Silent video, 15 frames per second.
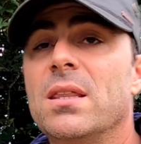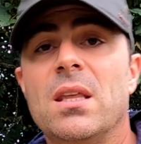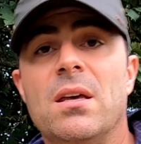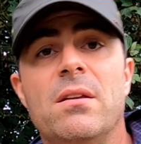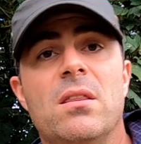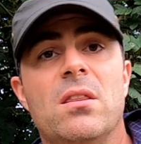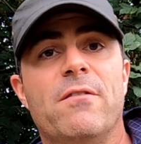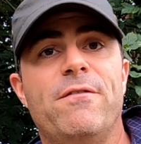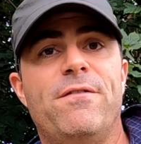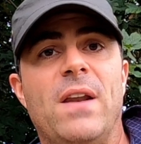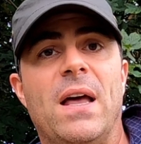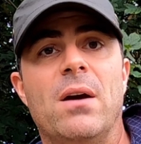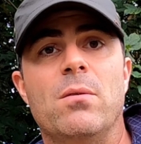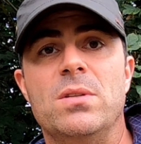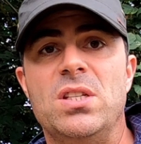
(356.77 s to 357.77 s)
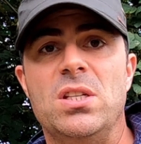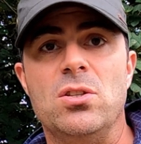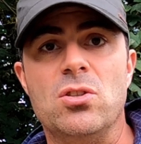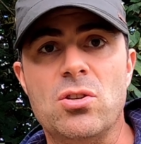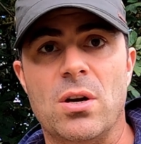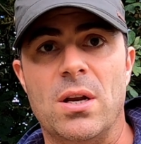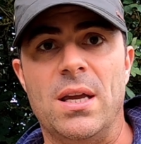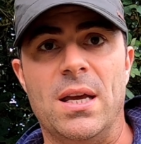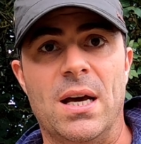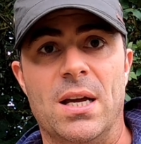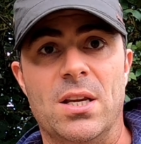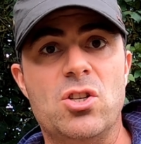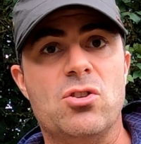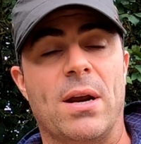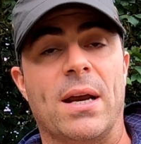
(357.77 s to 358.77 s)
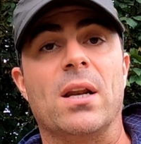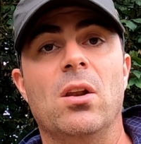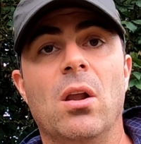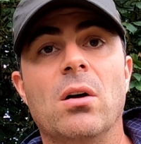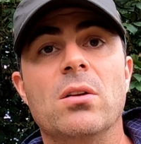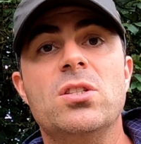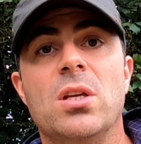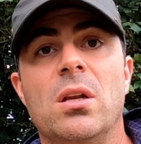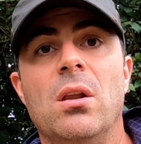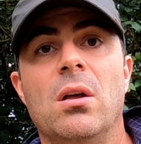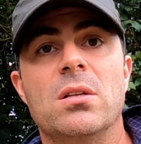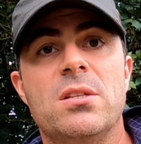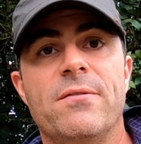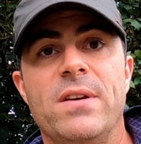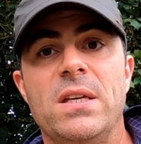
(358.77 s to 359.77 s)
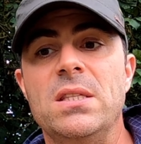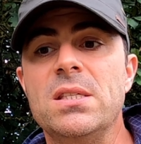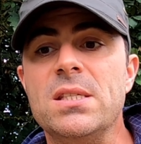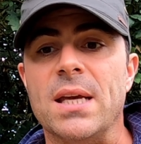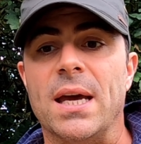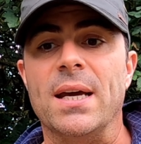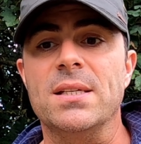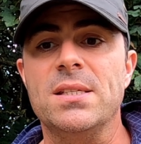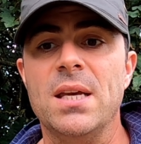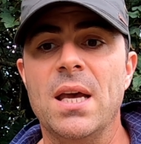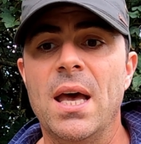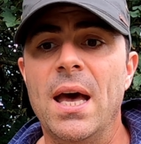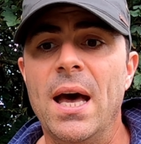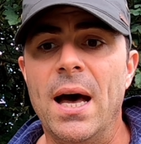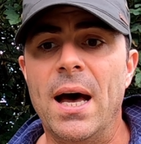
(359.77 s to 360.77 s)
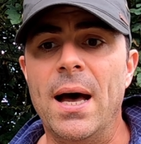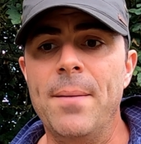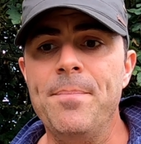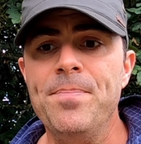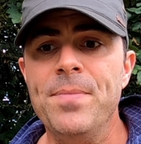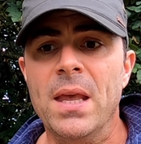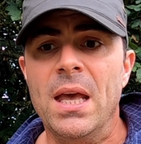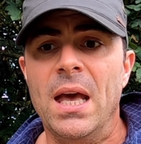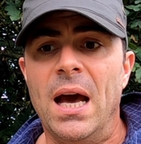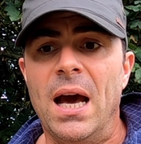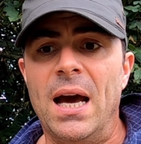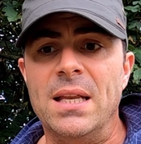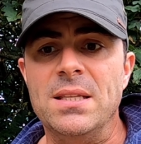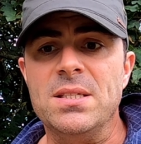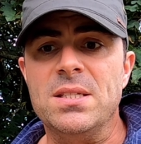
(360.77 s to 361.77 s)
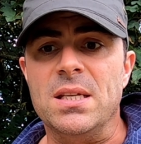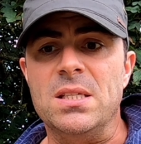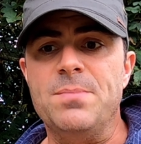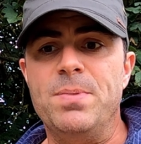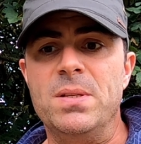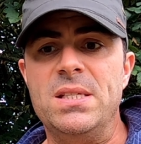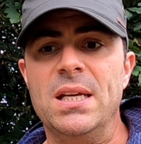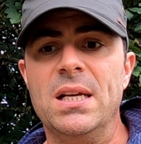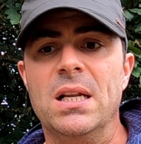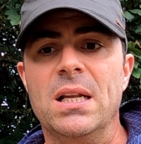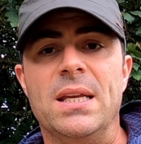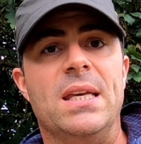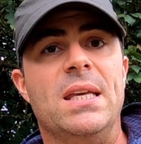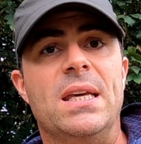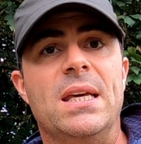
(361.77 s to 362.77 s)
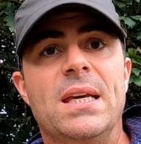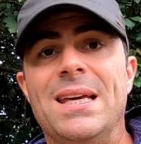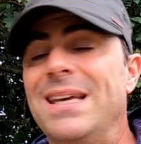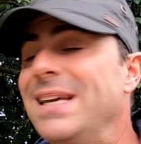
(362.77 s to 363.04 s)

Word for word: that the, the flowers uh, attract lots and lots of insects, um, and it's particularly